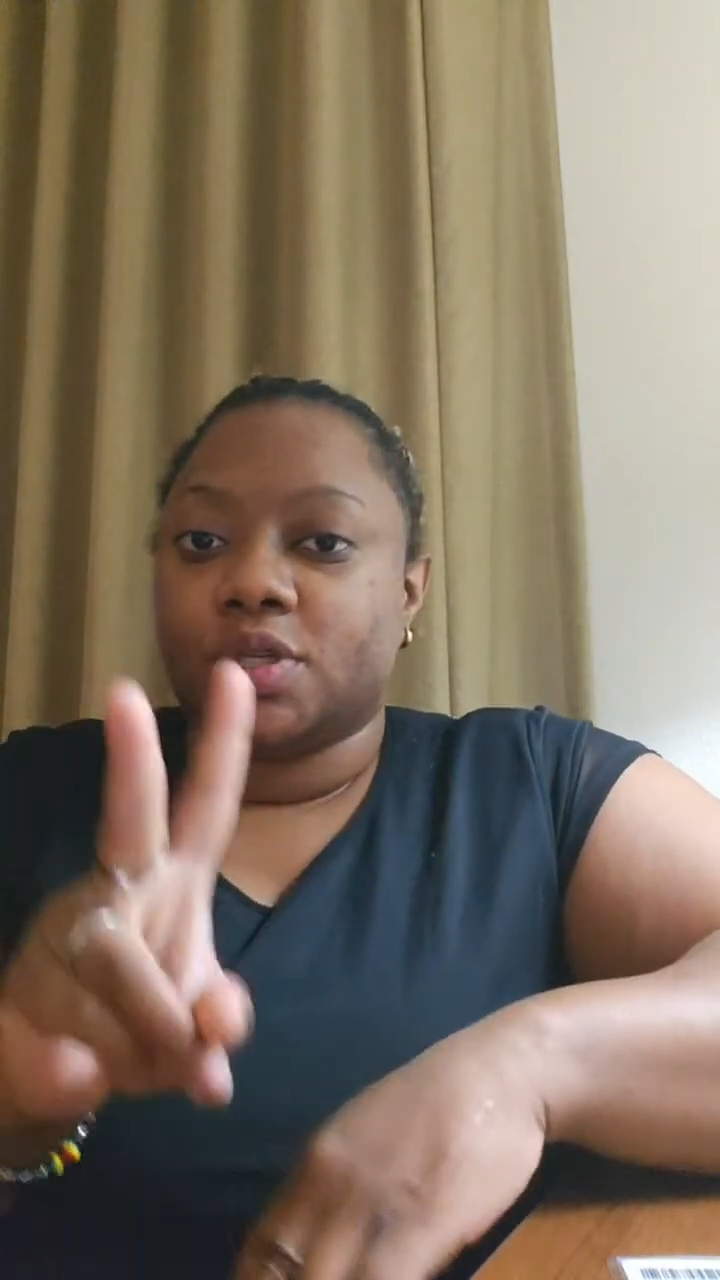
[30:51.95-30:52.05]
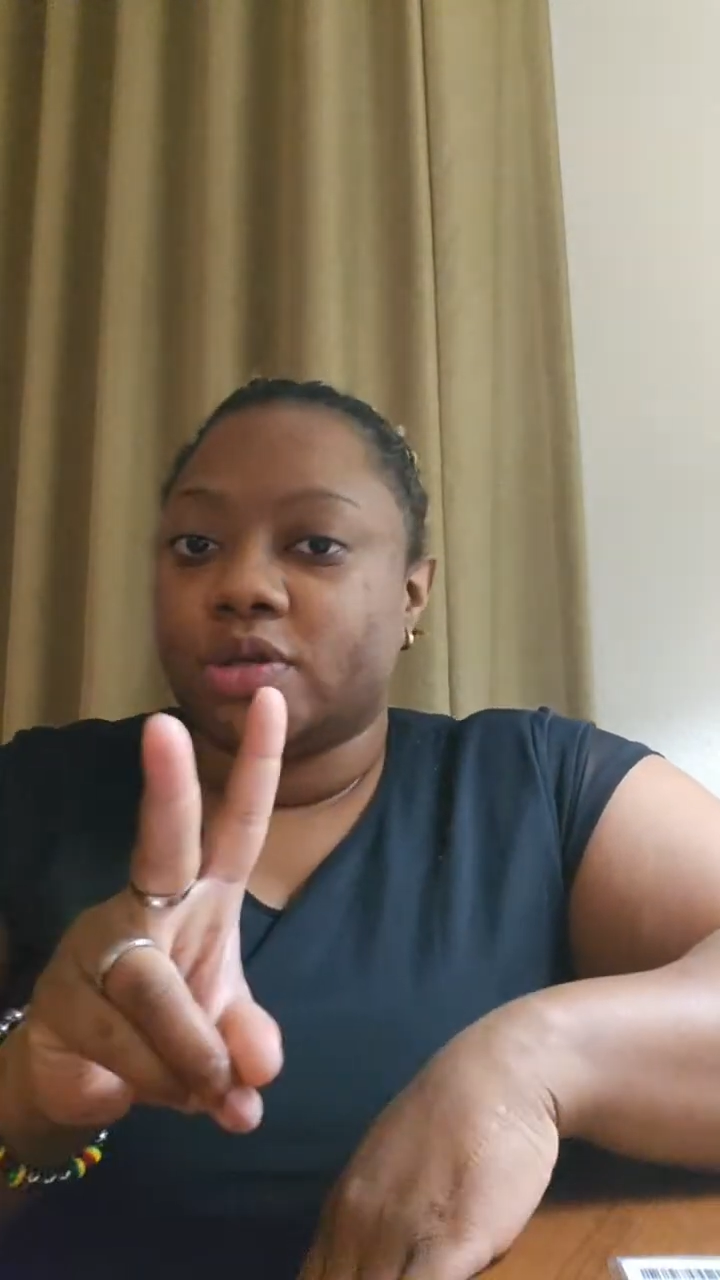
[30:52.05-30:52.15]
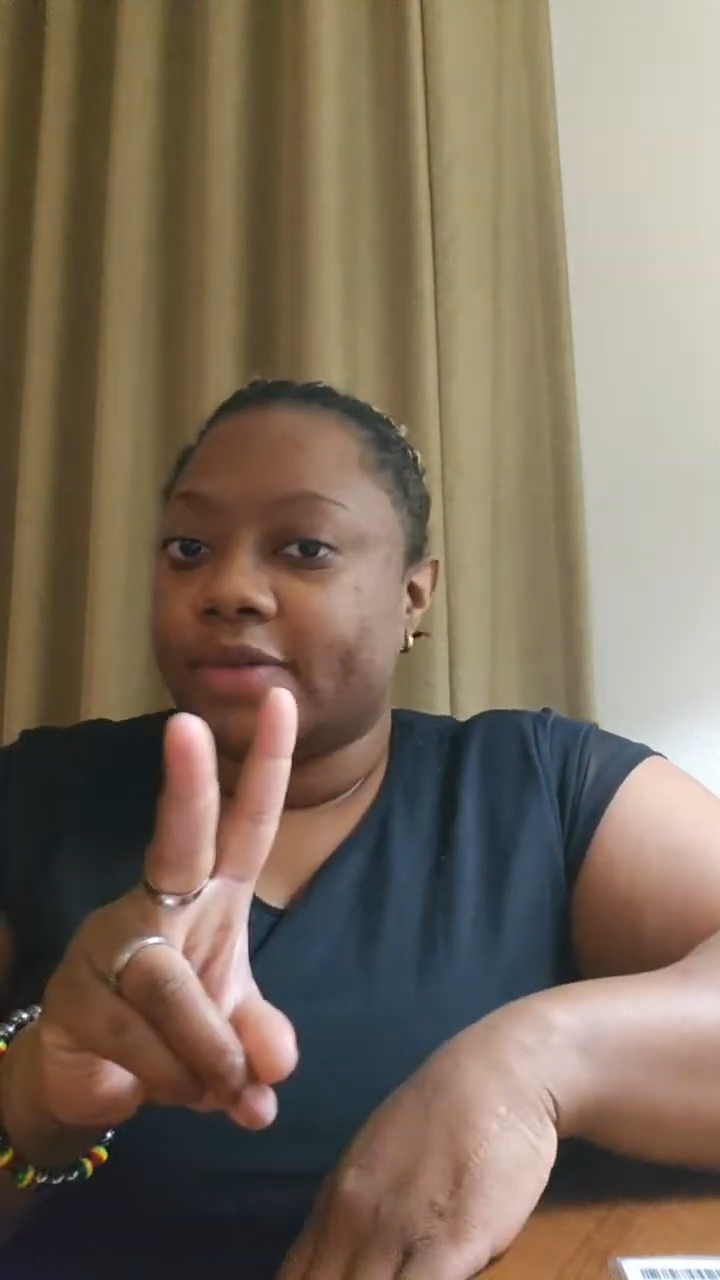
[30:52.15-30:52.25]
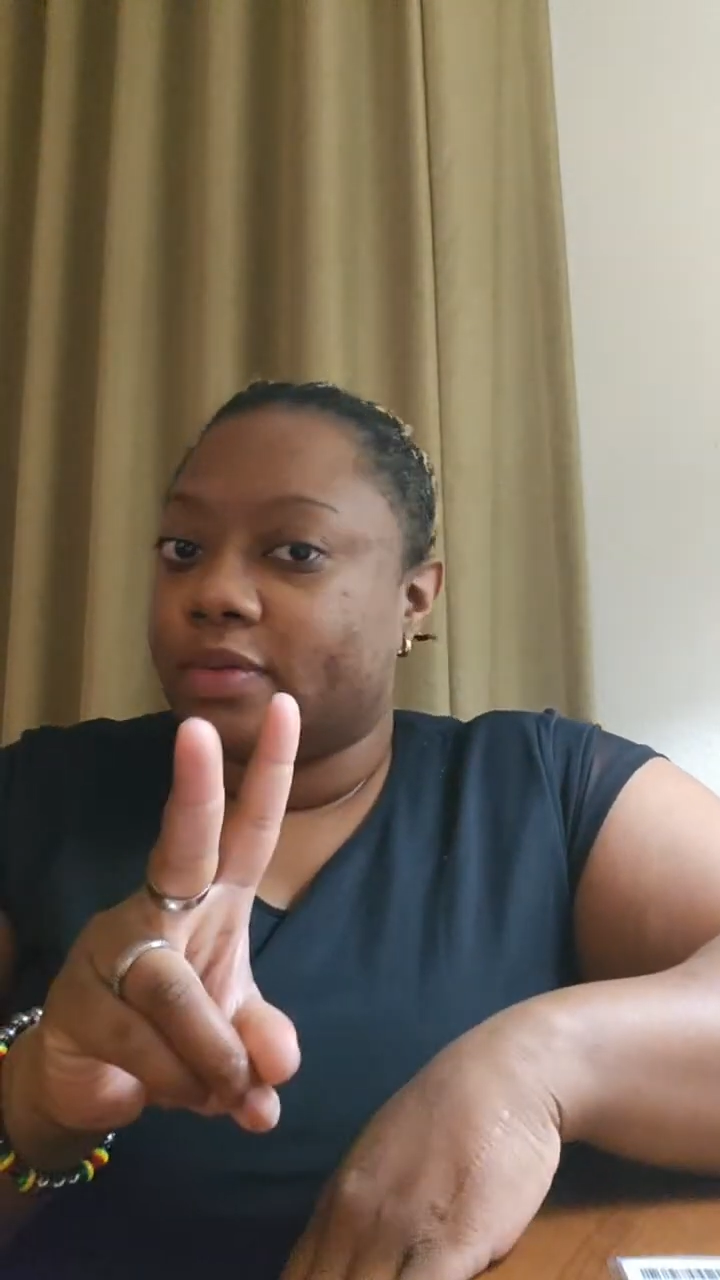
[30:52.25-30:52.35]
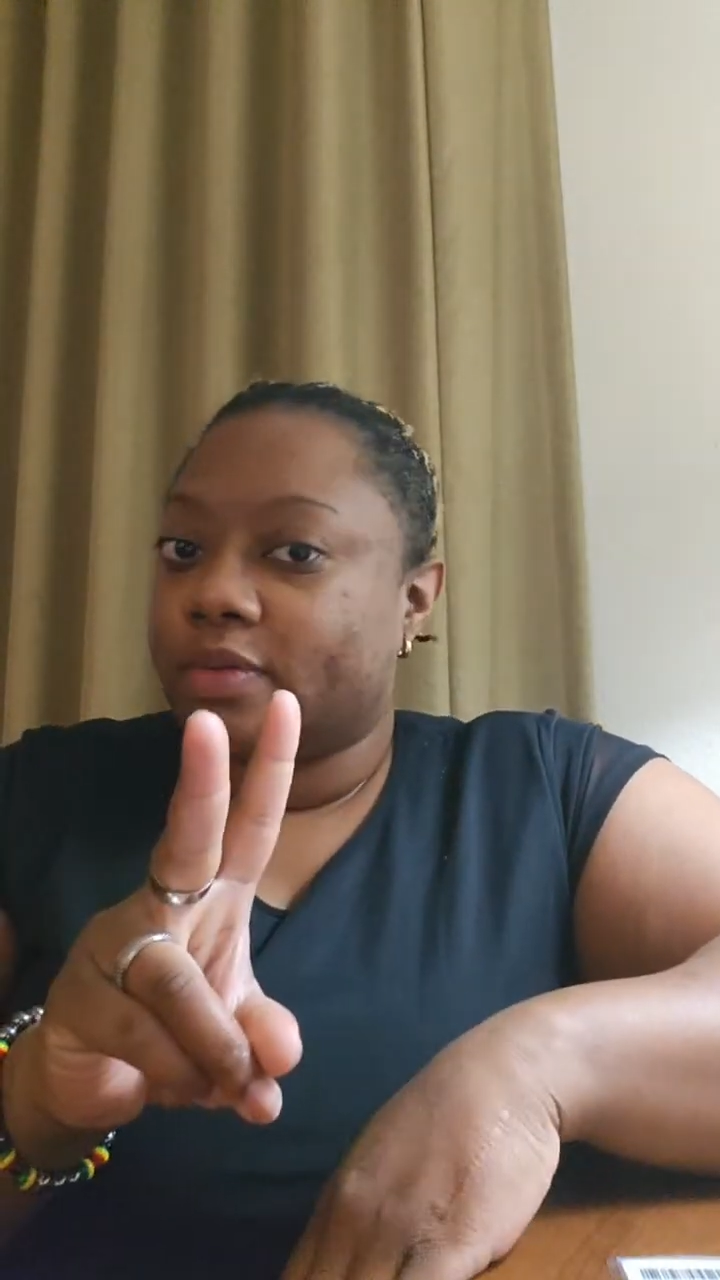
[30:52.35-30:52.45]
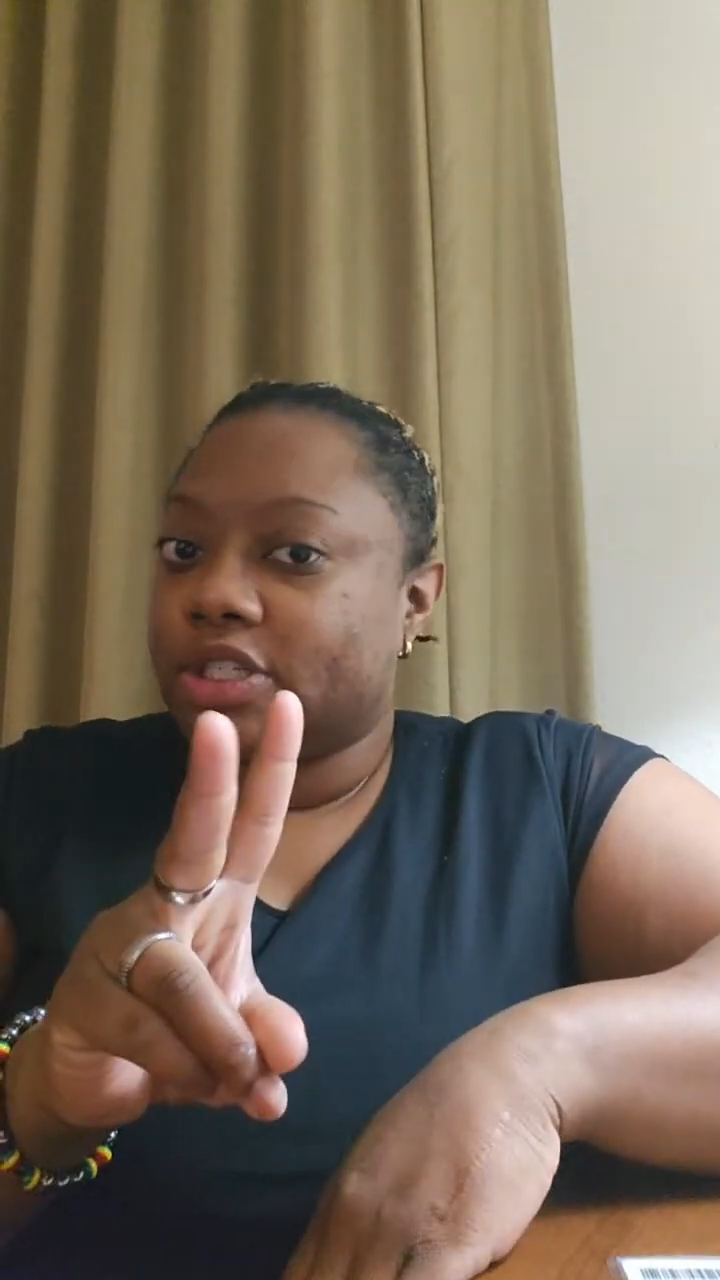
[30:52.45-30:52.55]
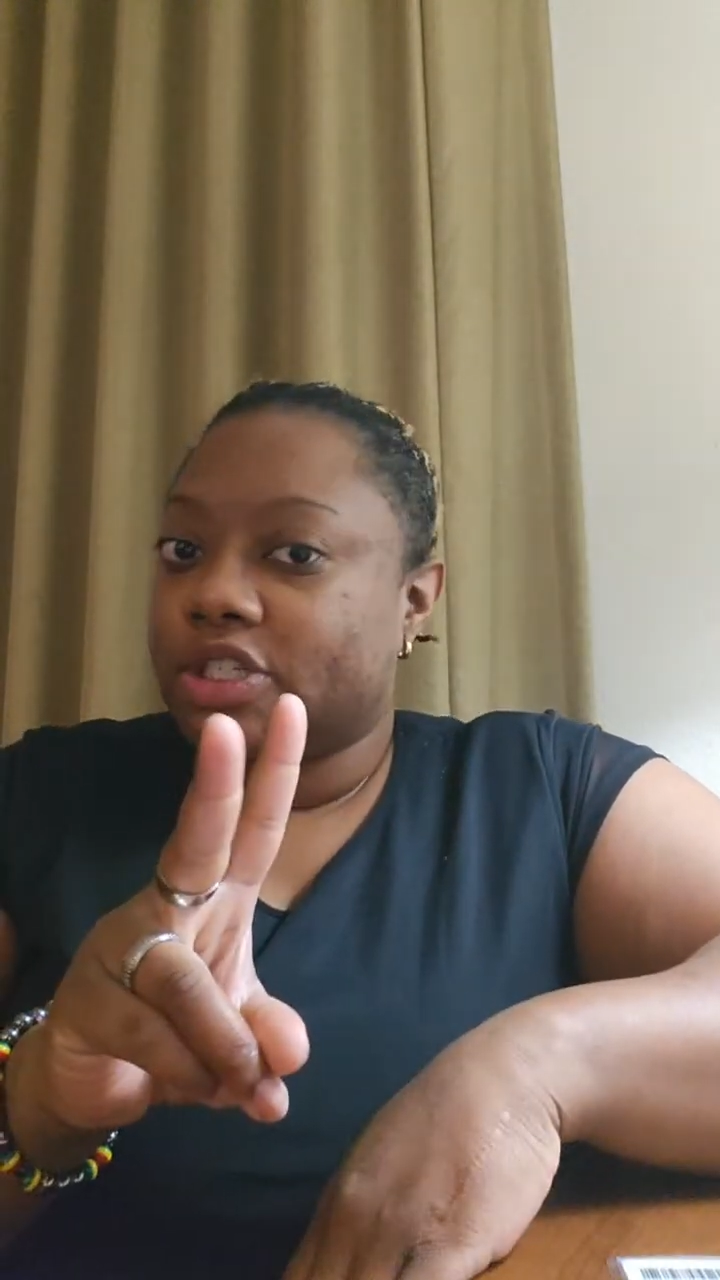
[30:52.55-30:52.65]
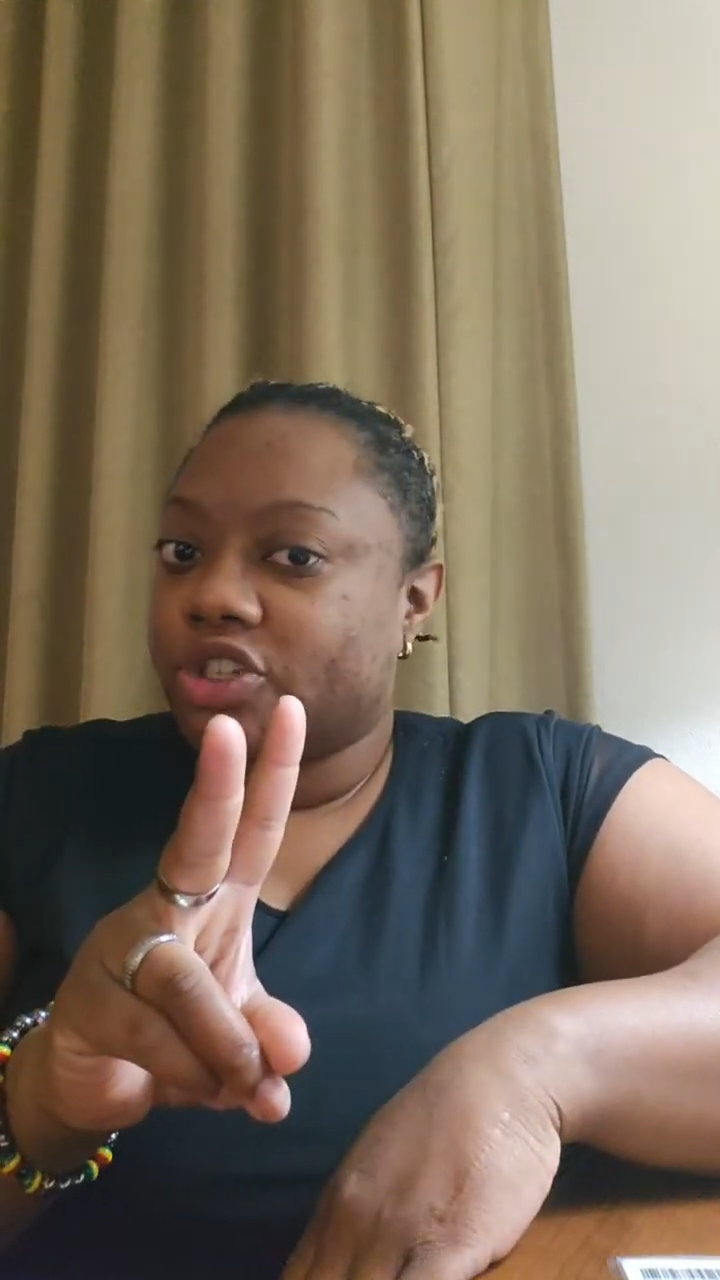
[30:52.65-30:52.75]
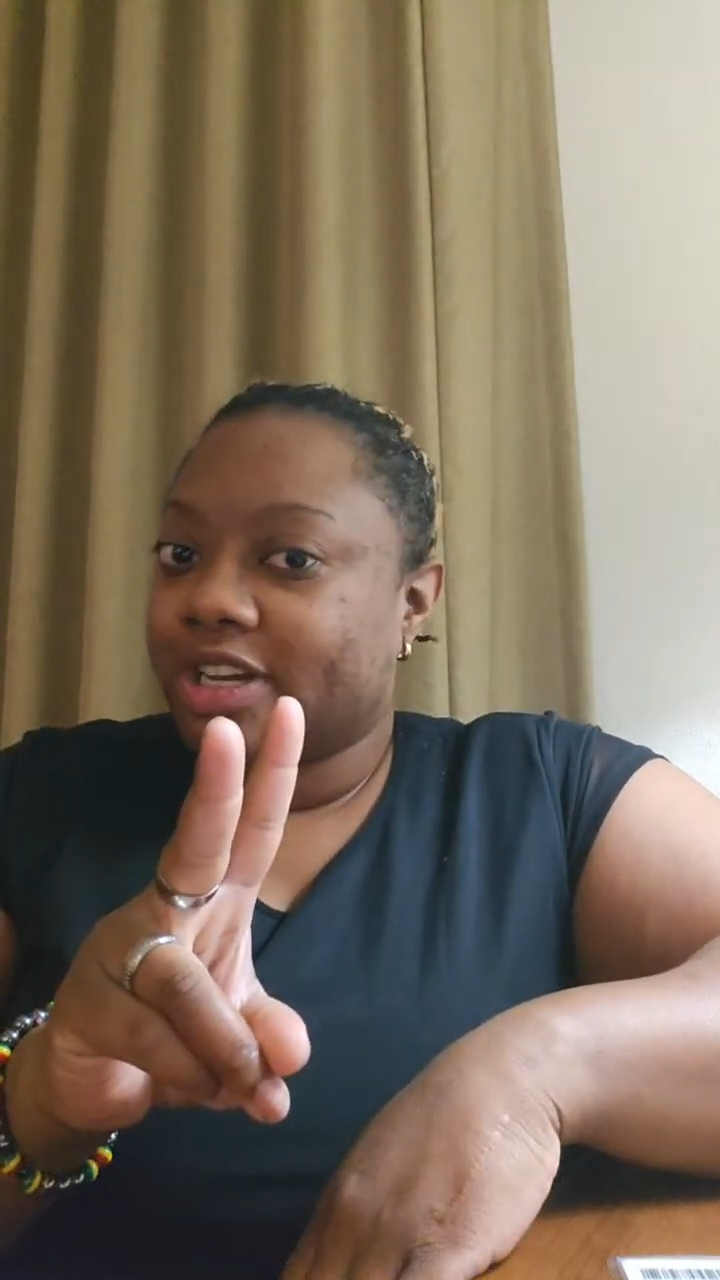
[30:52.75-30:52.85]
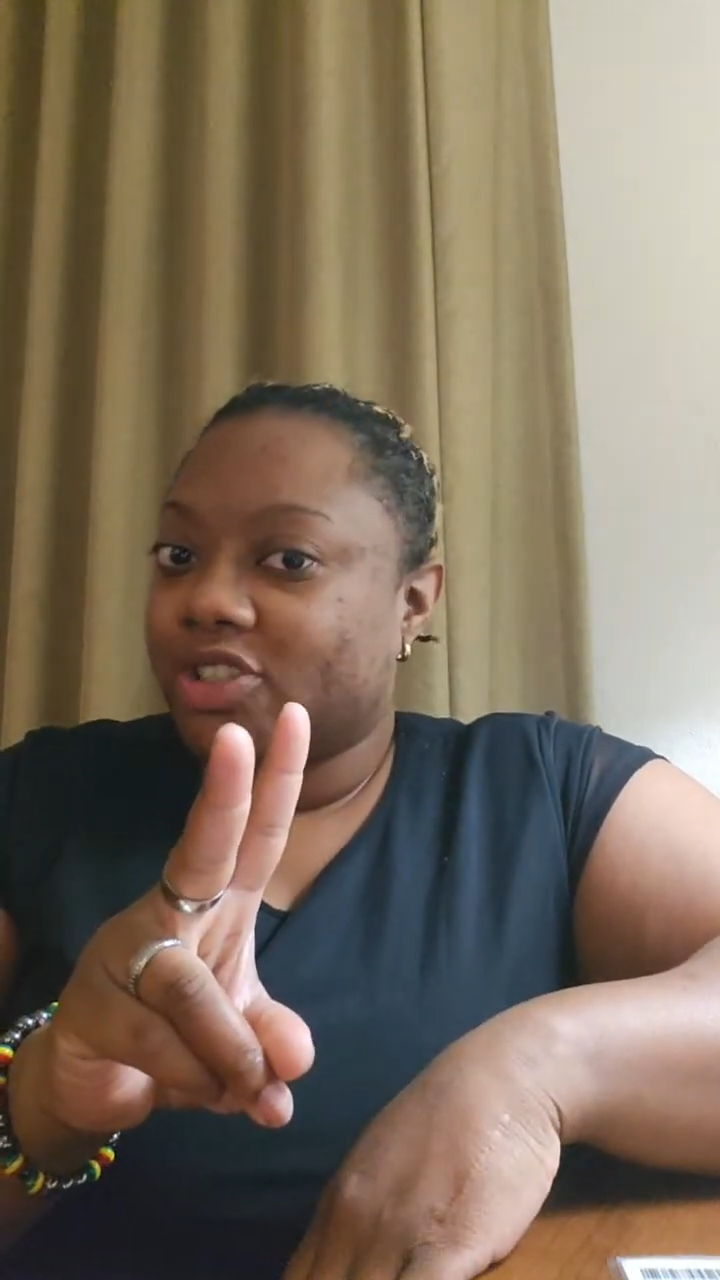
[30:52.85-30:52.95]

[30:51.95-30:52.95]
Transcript: 2 of them was